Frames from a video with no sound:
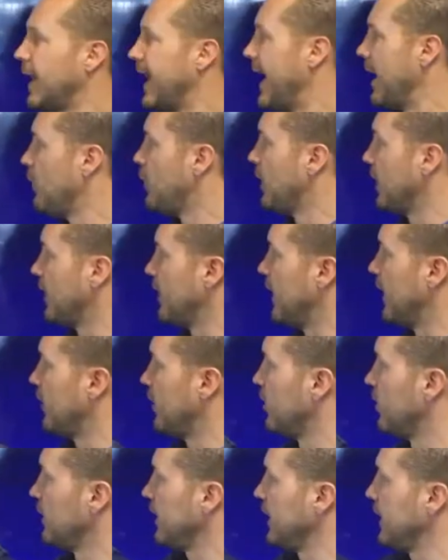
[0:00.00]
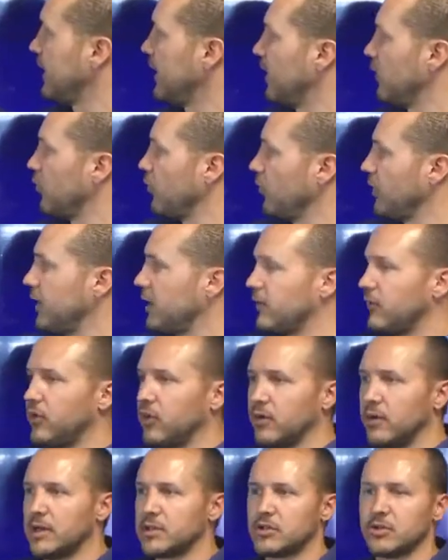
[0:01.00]
I want to not only get rid of
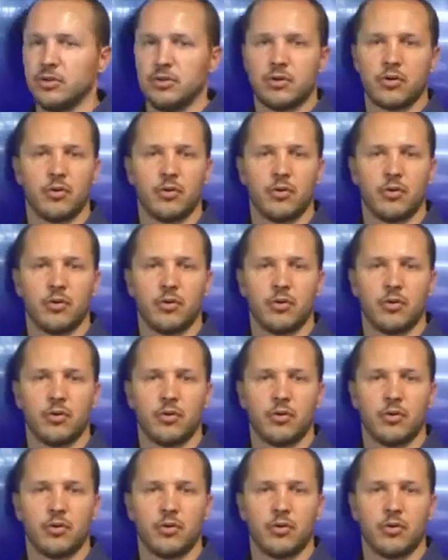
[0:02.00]
your issue,